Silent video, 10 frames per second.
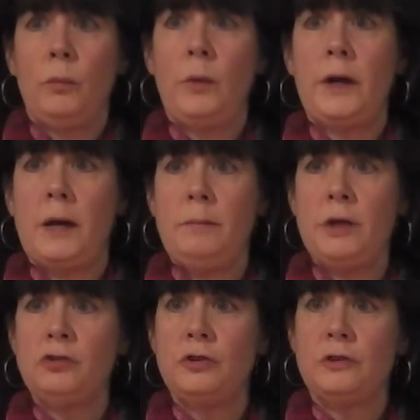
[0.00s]
When I
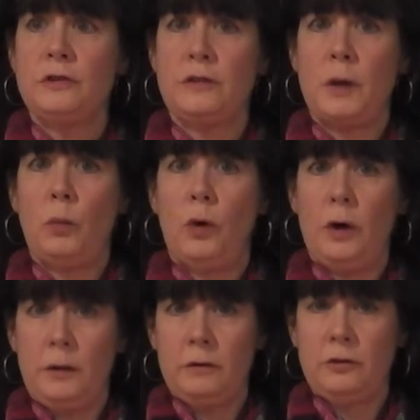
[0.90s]
mentioned to
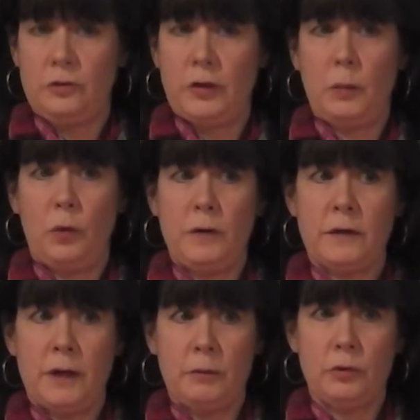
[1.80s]
someone
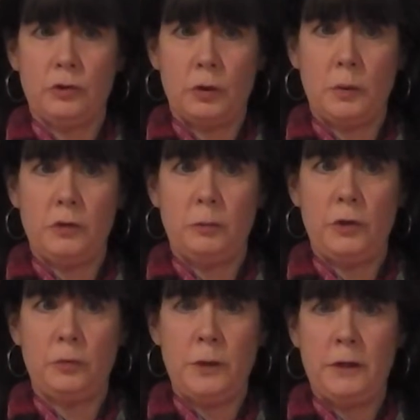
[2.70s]
that I was going to be
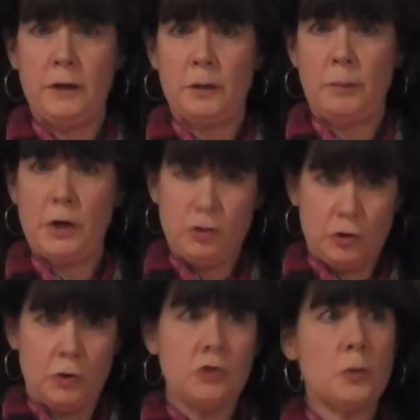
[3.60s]
speaking at my
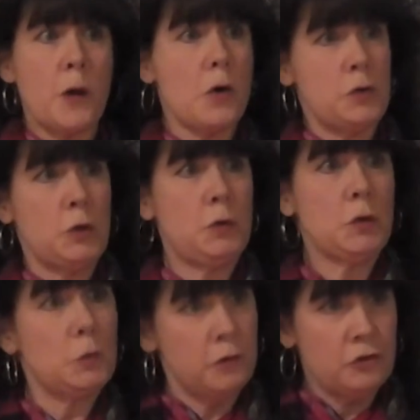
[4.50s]
church about
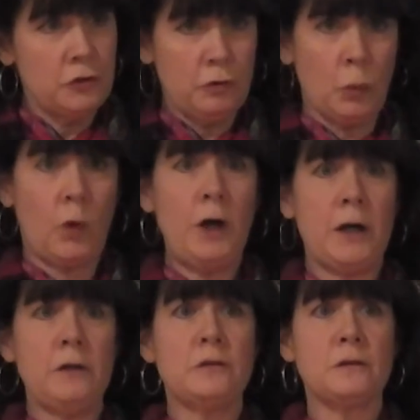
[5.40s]
UU and civil
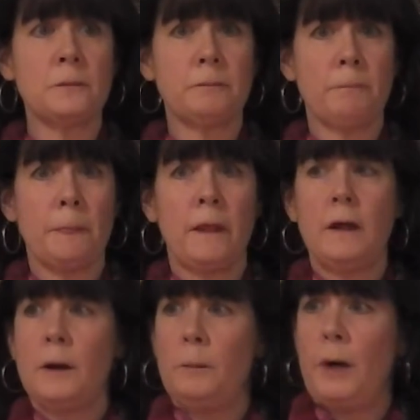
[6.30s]
rights,
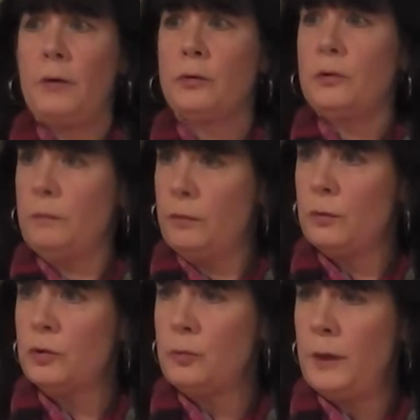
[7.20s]
the
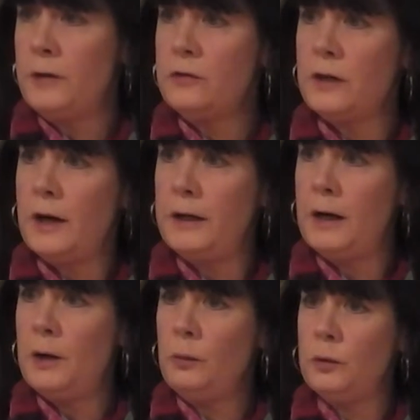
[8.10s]
response that I
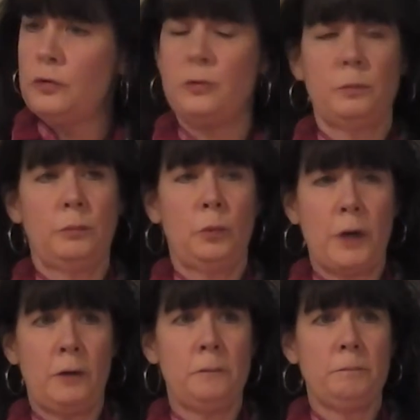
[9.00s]
got was,
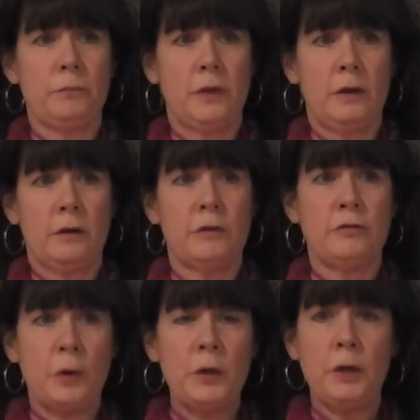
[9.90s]
well, the
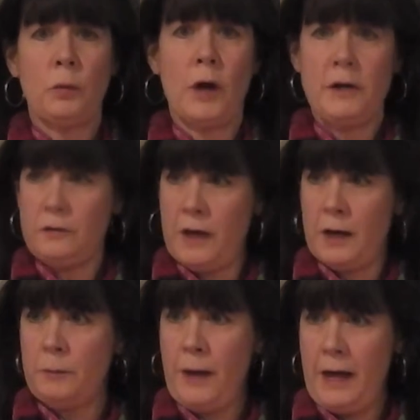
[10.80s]
Voting Rights
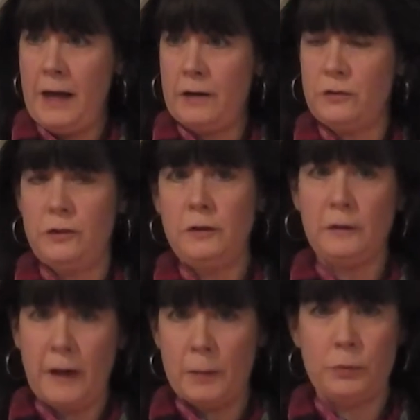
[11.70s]
Act passed.
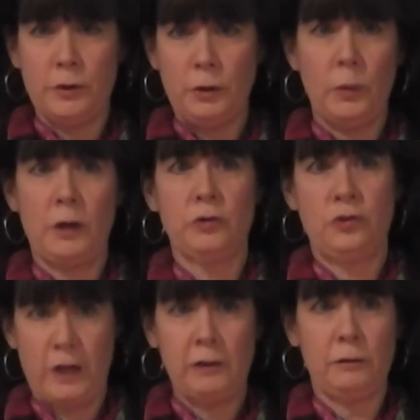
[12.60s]
Didn't that pretty well
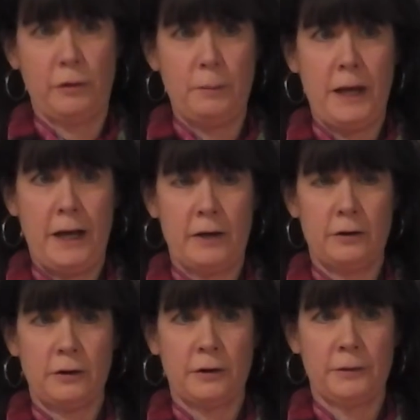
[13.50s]
settle the
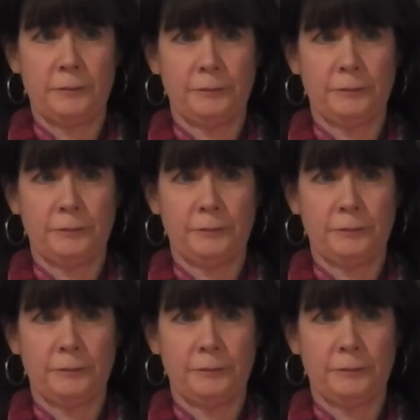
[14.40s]
matter?